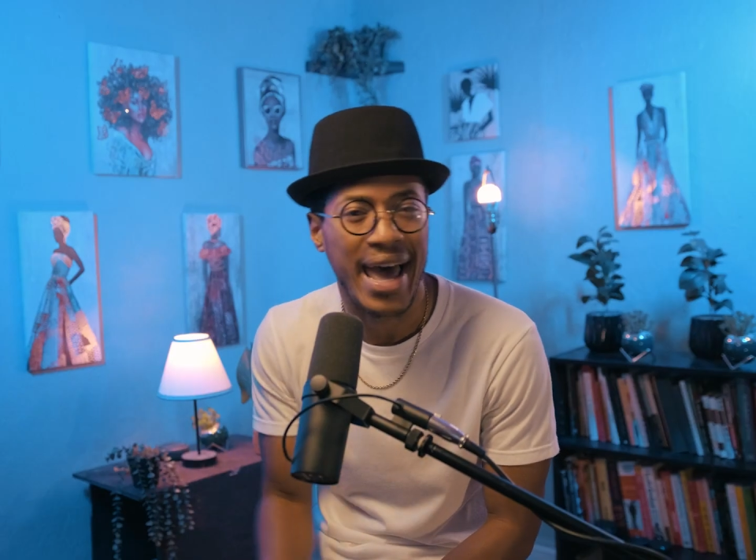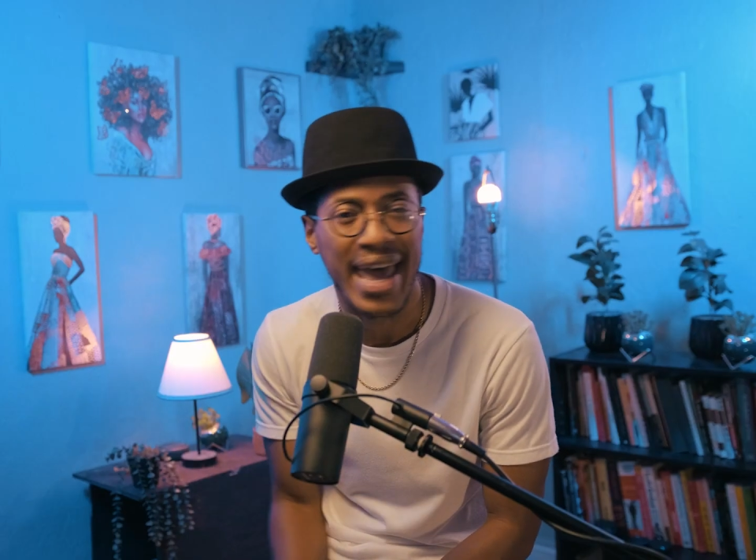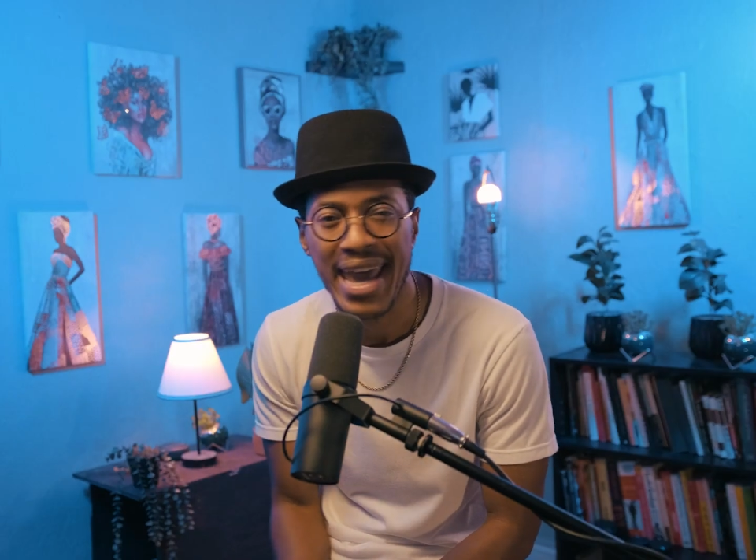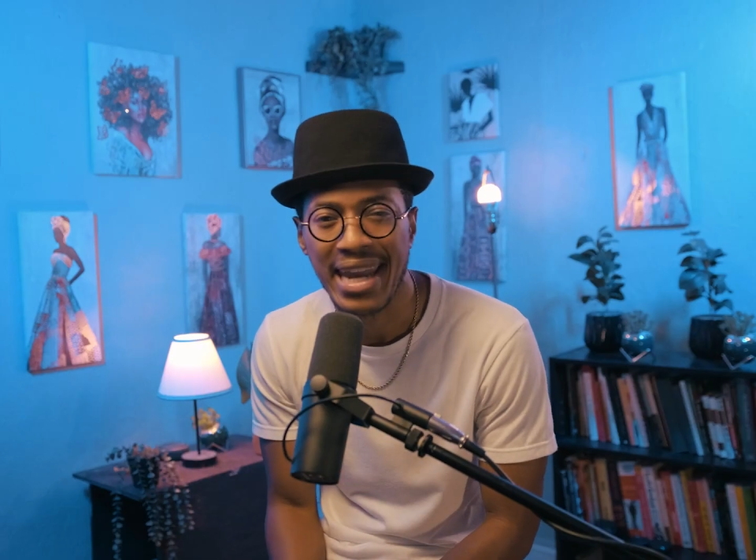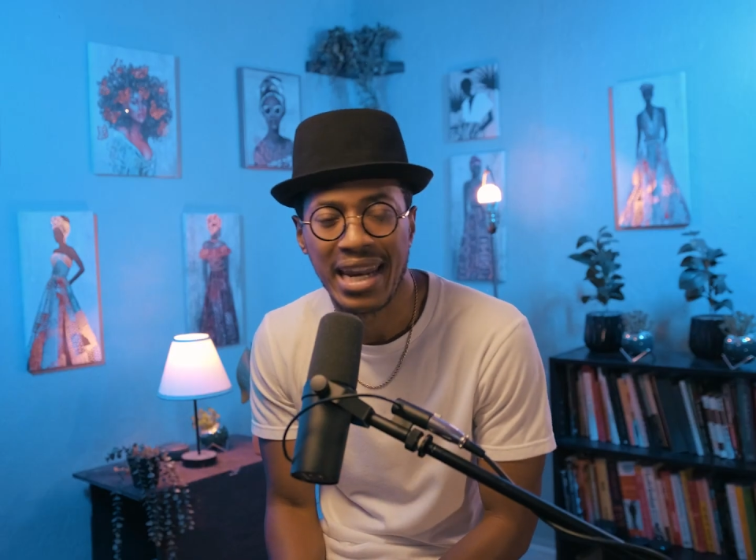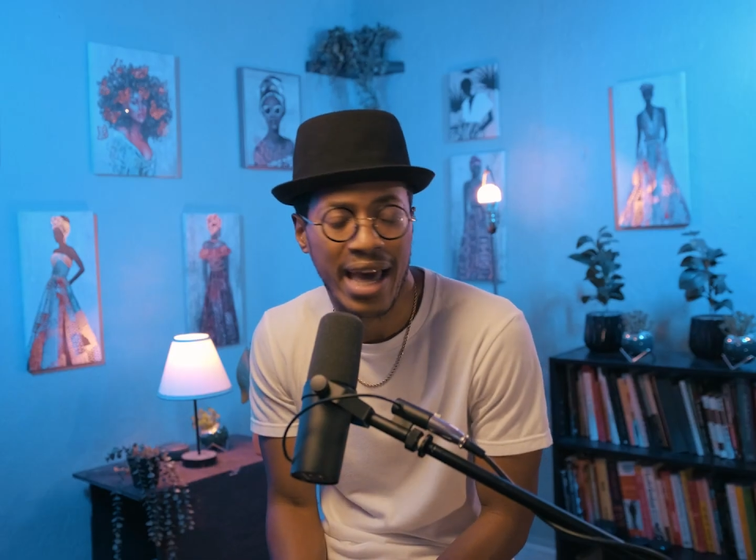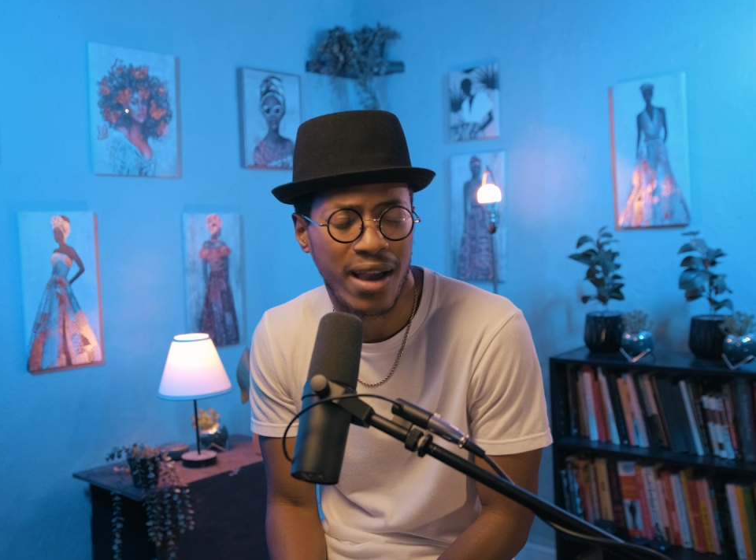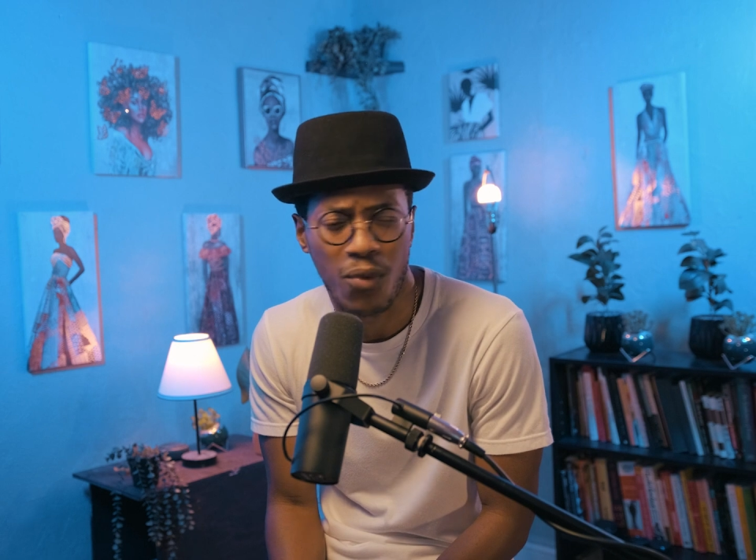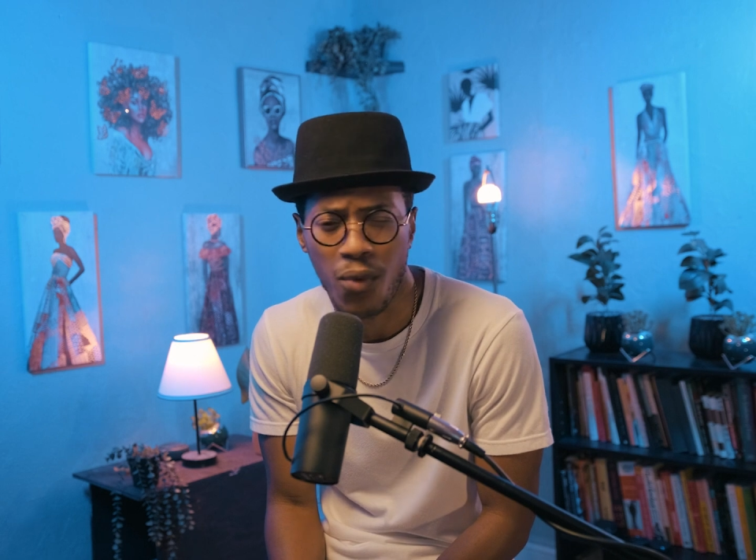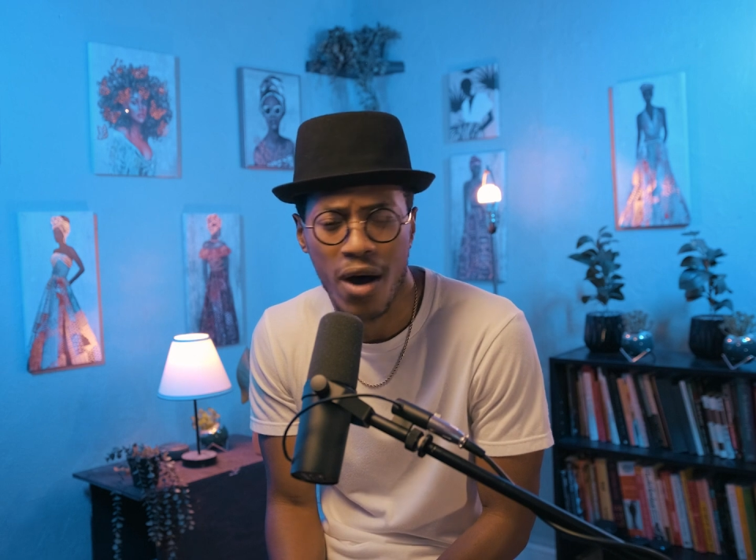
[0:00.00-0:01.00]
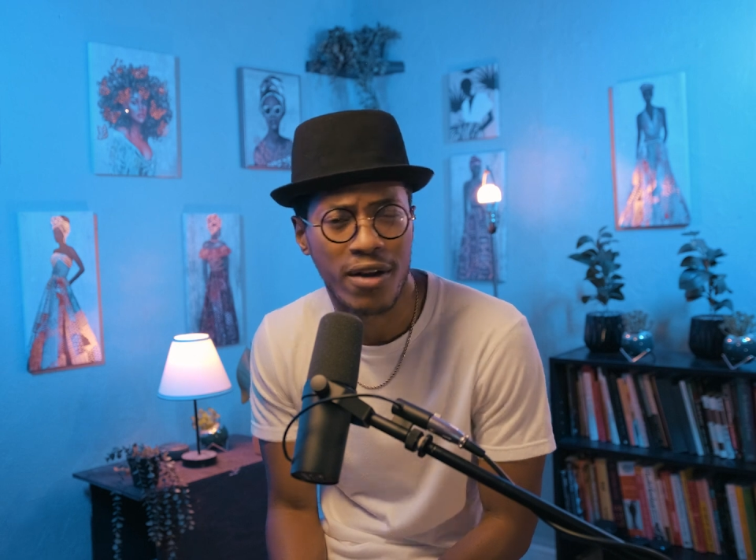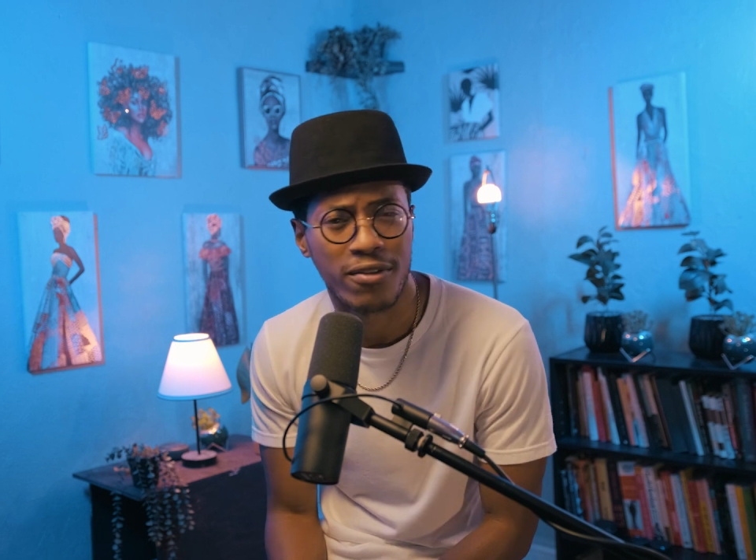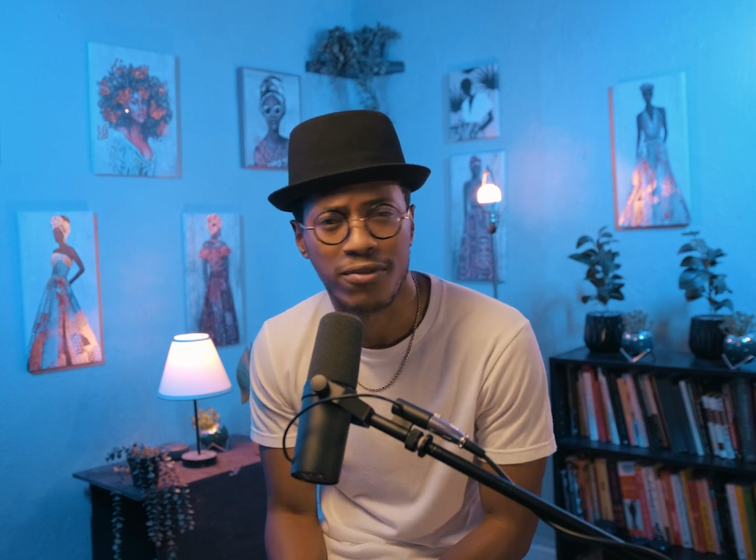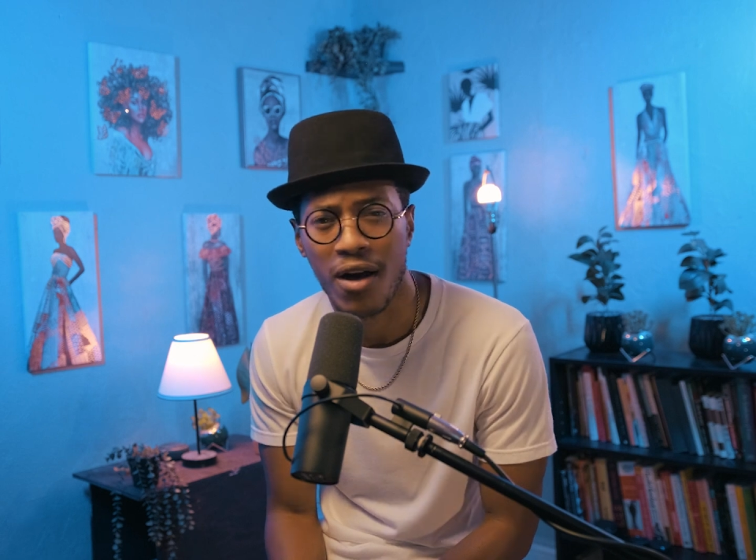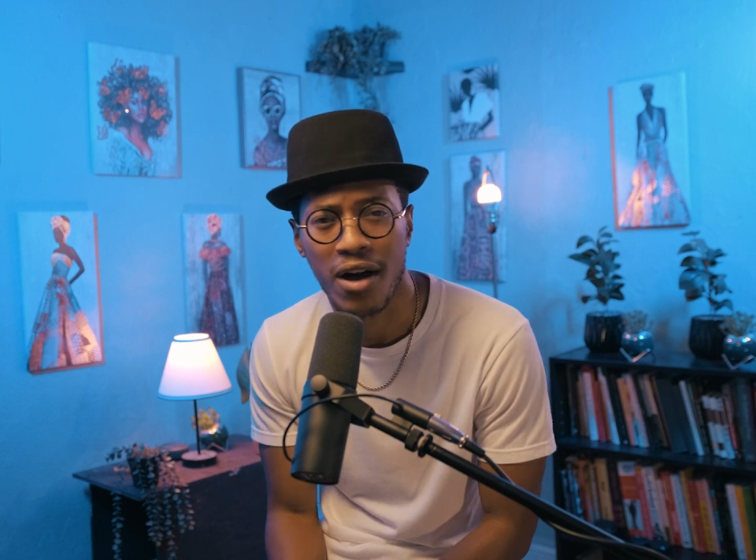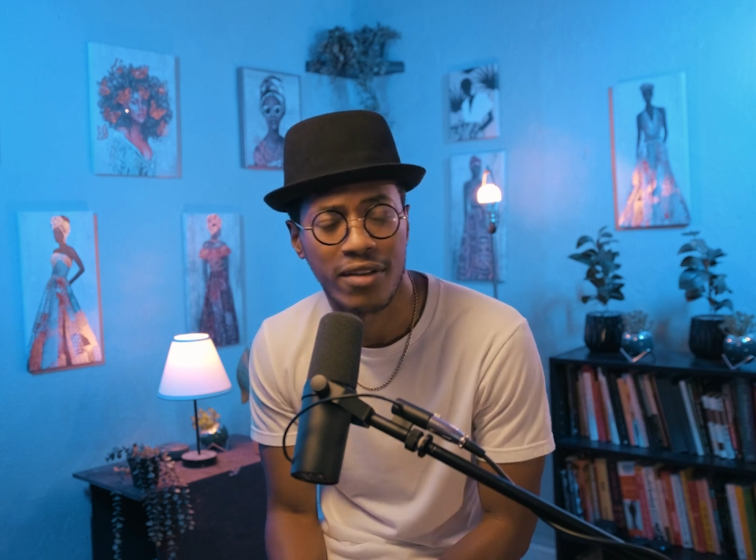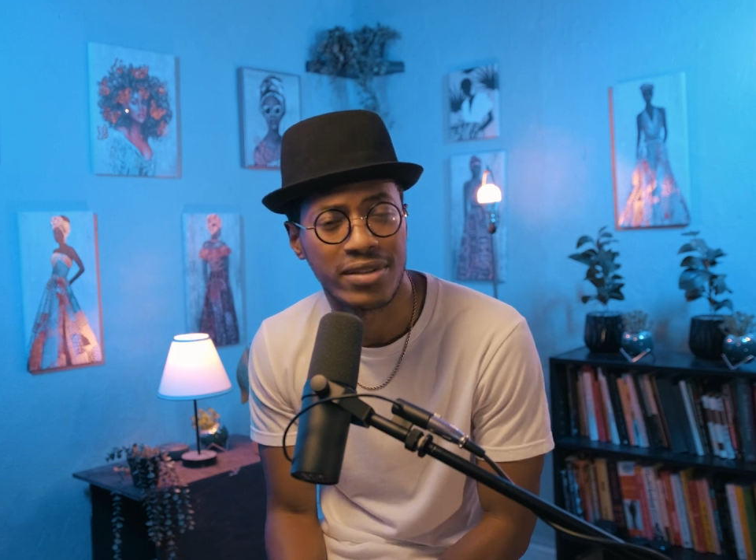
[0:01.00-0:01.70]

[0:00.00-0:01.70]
head like a waterfall